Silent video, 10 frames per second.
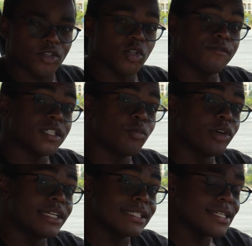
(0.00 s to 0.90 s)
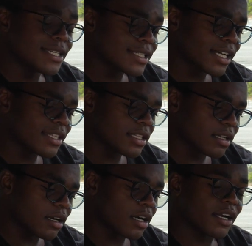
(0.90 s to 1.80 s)
So if someone is inside the
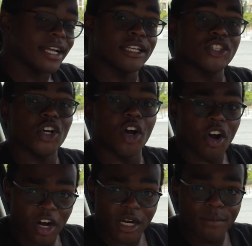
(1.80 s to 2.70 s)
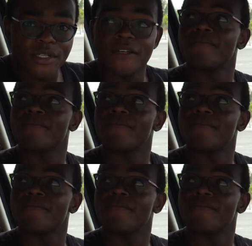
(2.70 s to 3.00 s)
car and it's armed,